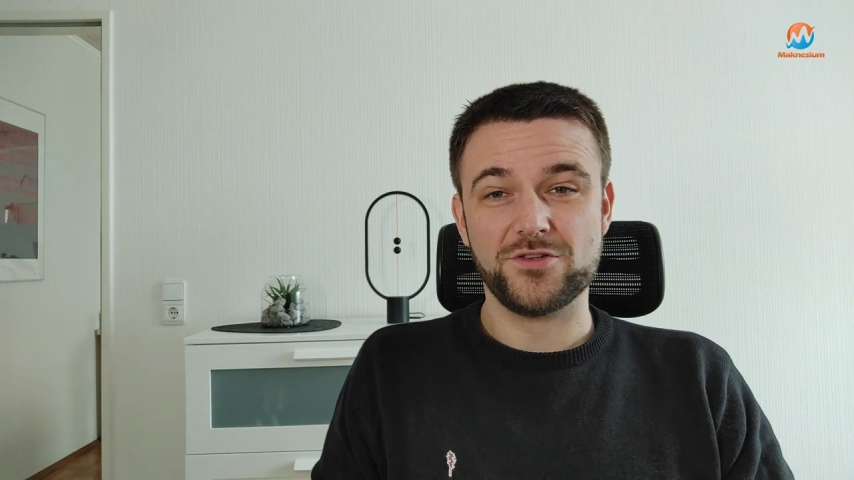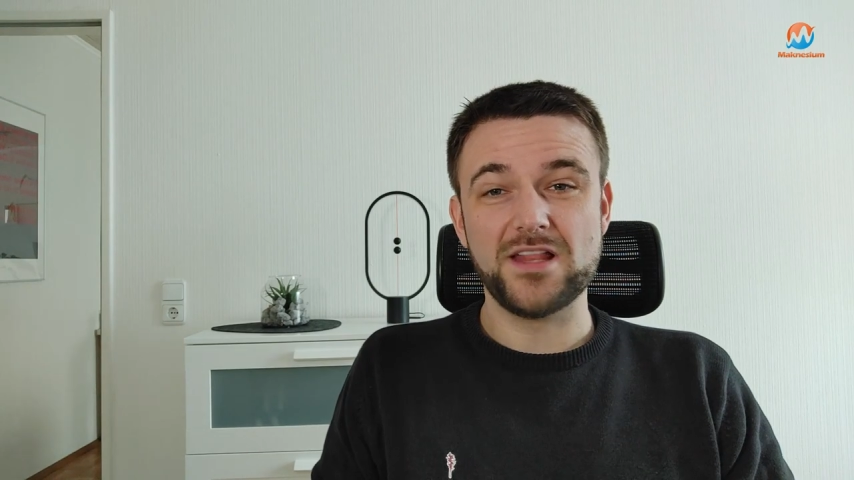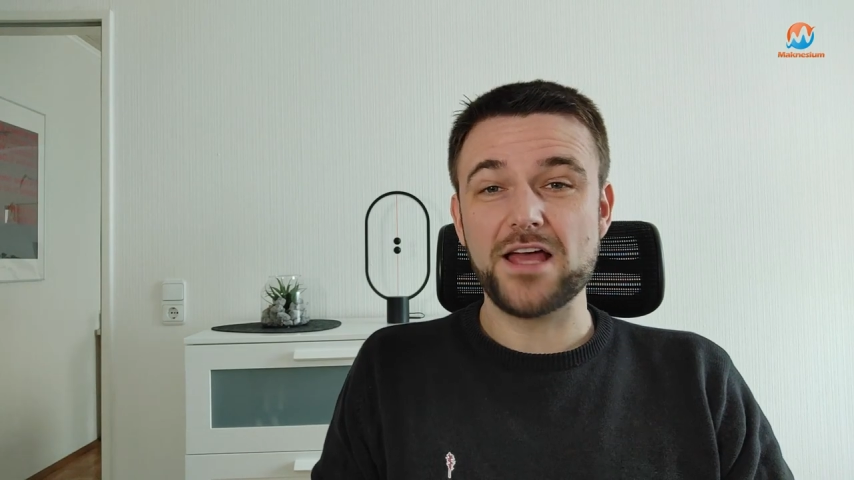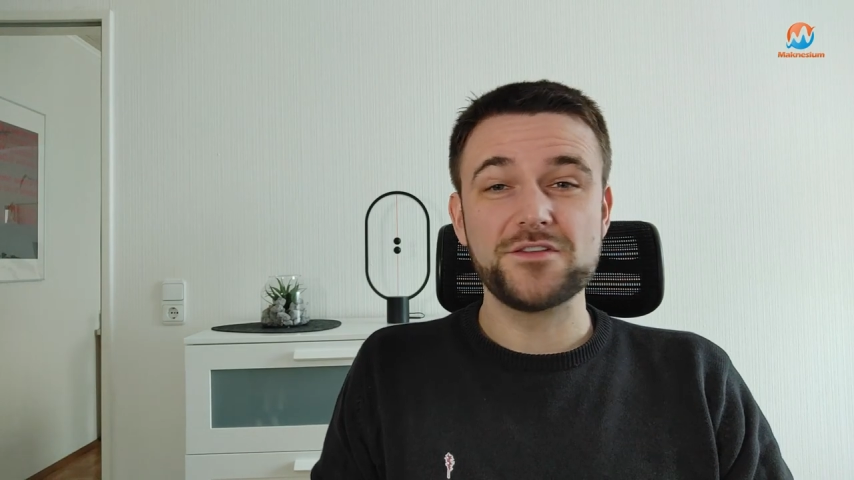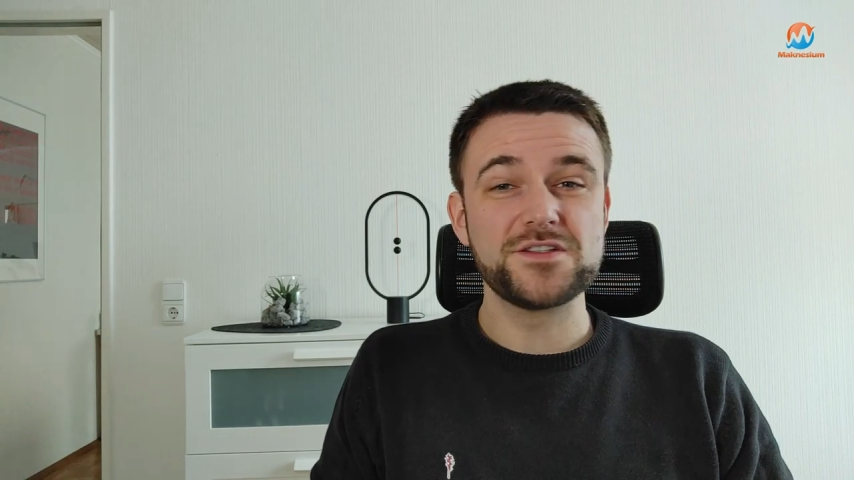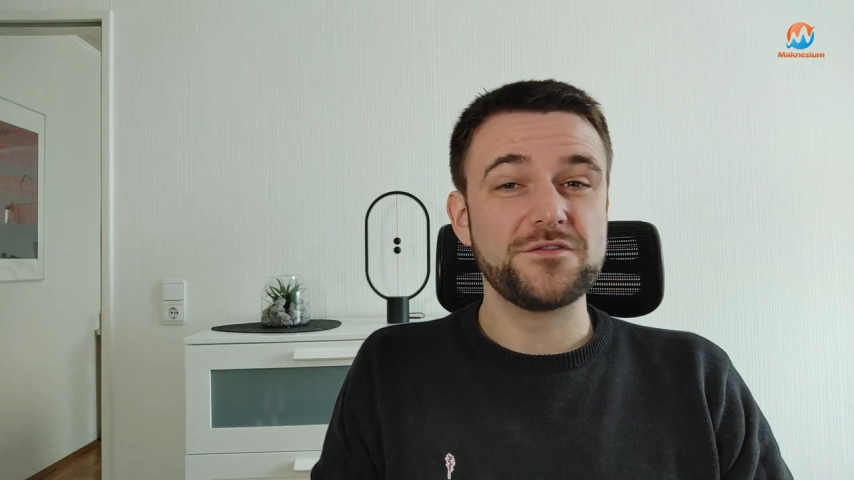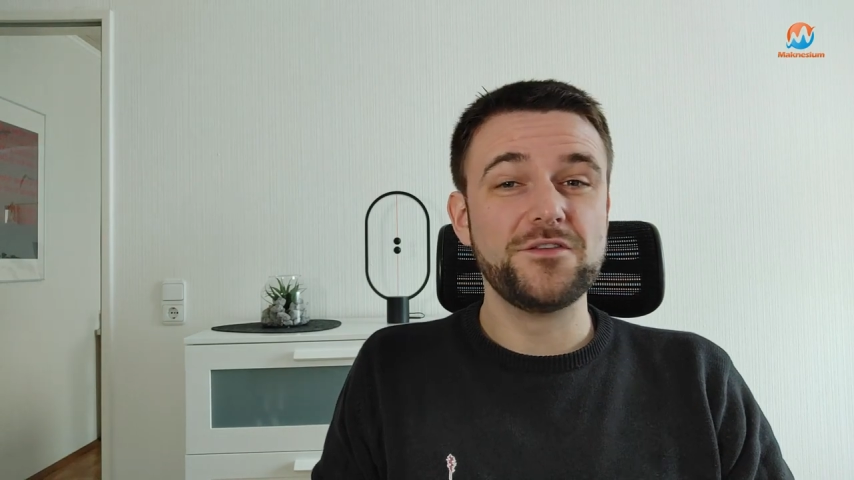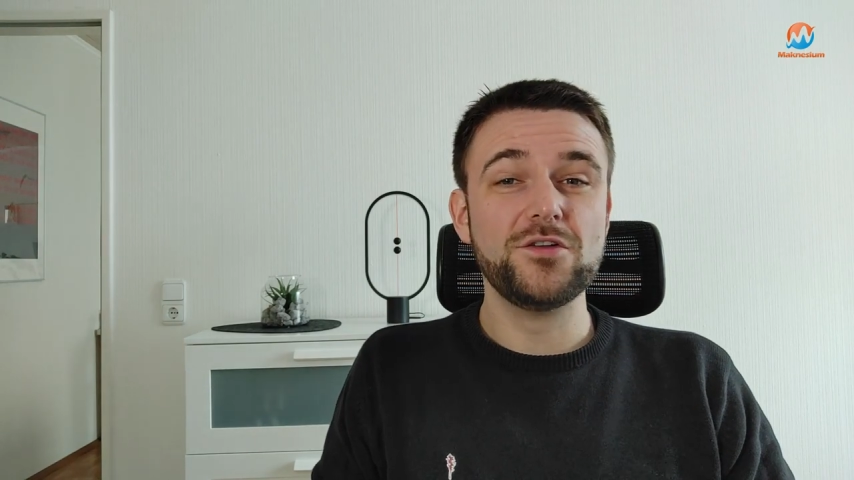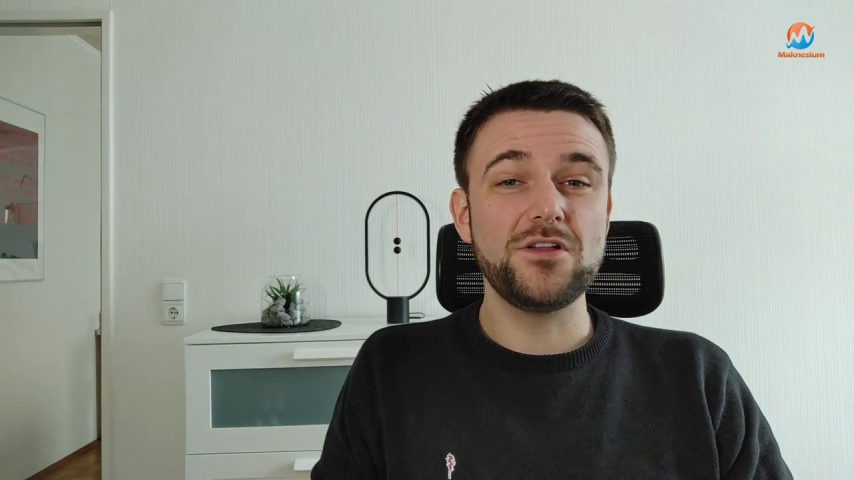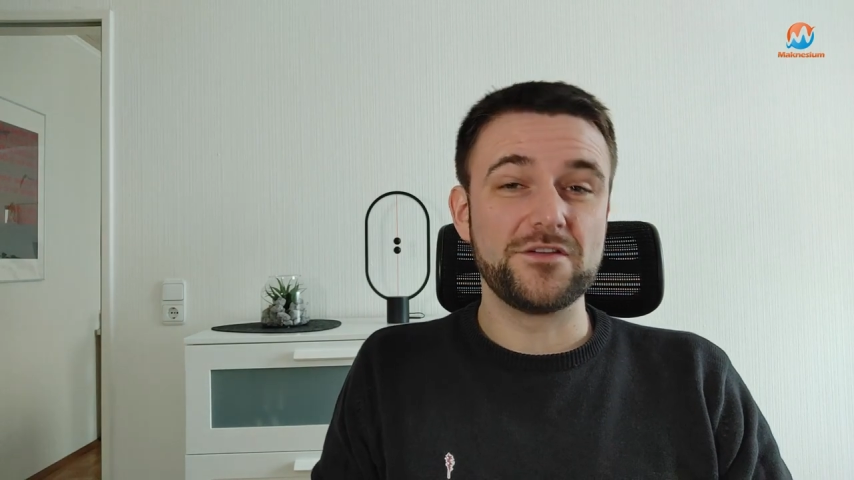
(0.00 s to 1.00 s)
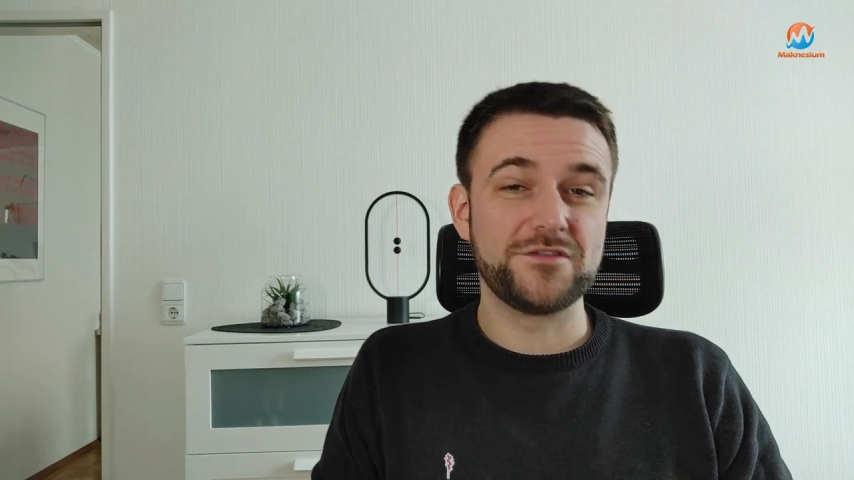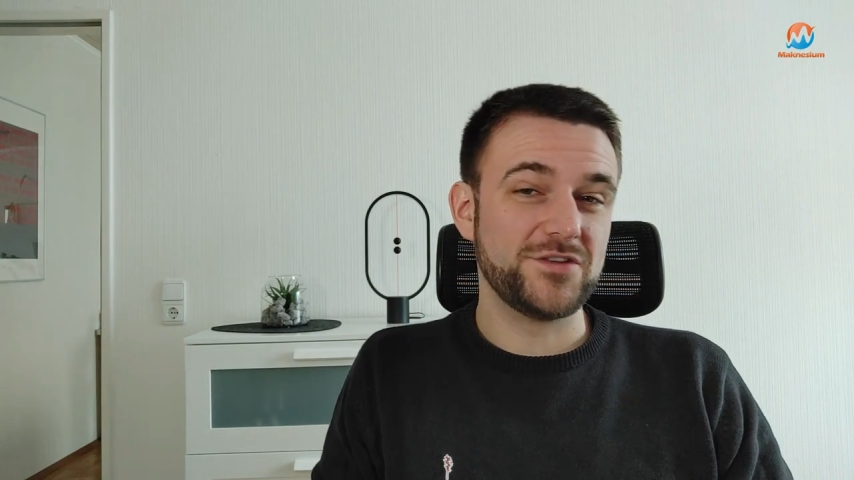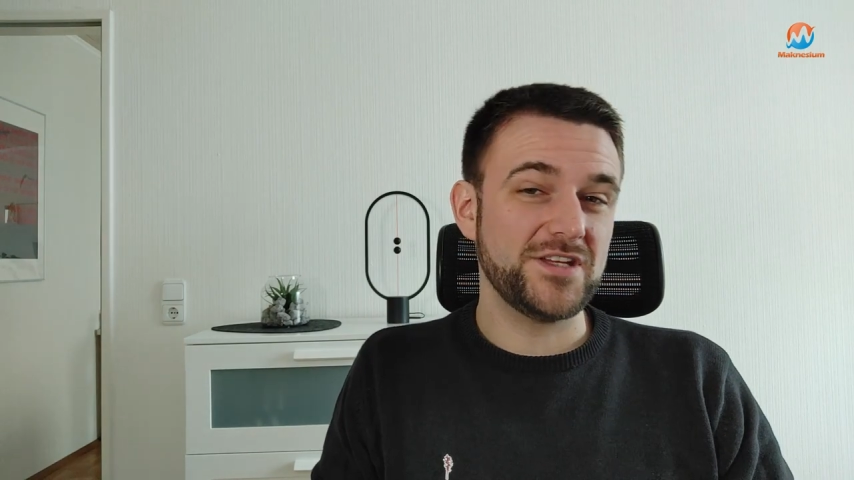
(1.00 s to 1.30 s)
Your life is full of